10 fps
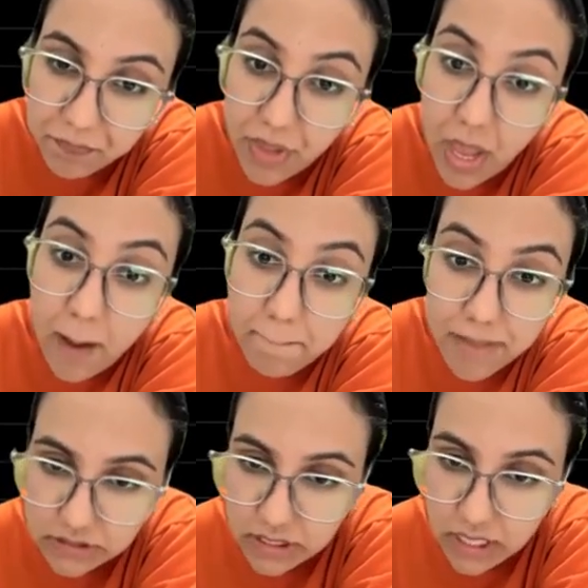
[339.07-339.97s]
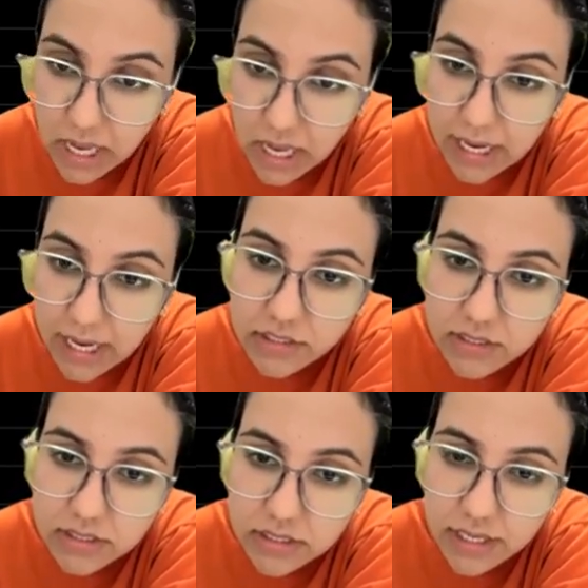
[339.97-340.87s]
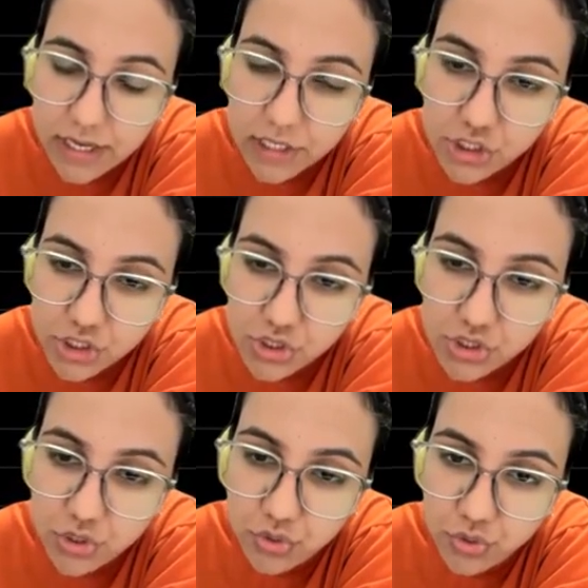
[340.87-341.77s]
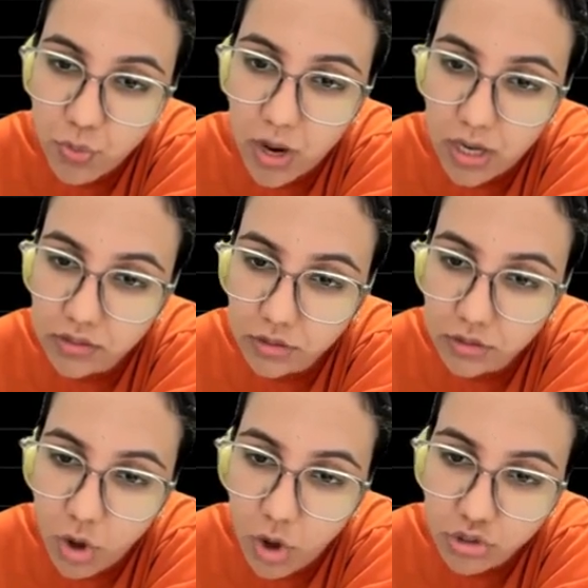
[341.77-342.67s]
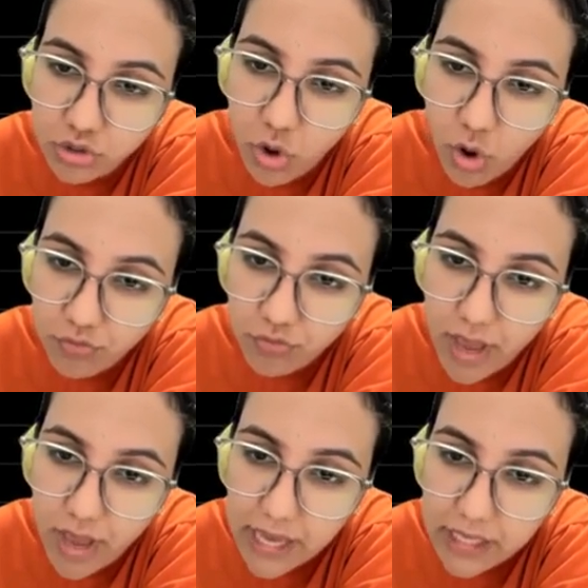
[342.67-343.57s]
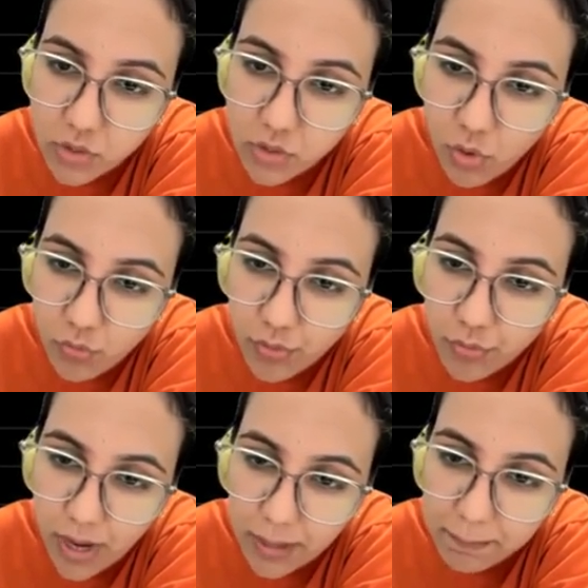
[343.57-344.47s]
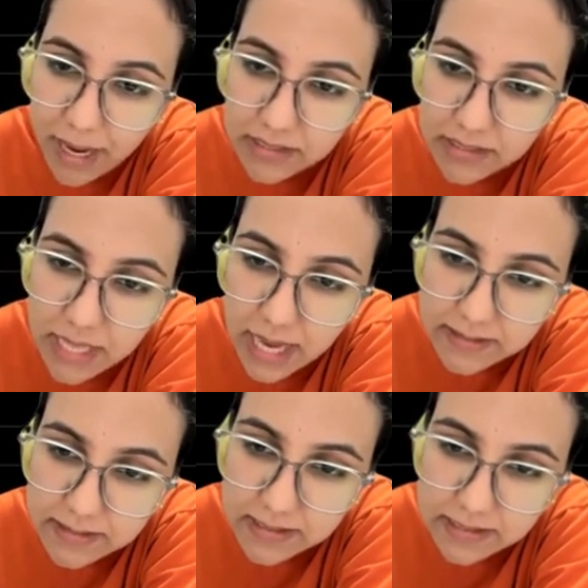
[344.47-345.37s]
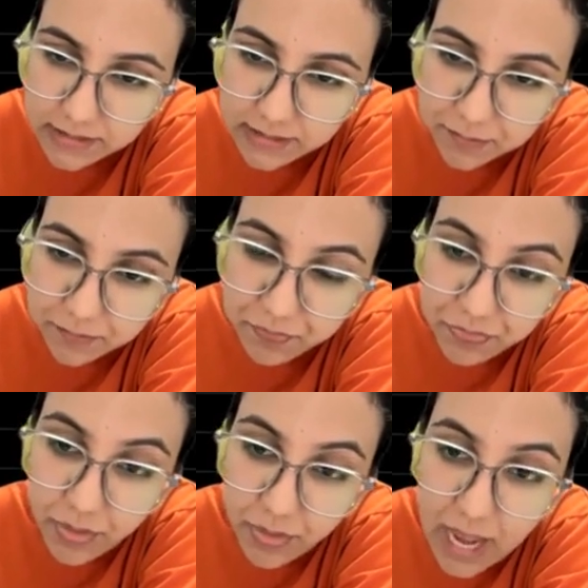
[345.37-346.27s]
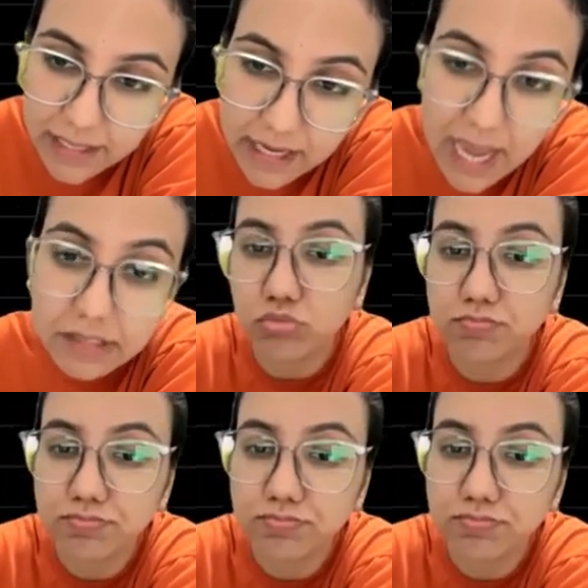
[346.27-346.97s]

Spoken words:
plus integration 0 to 1 ln of x over 1 minus x dx. And I know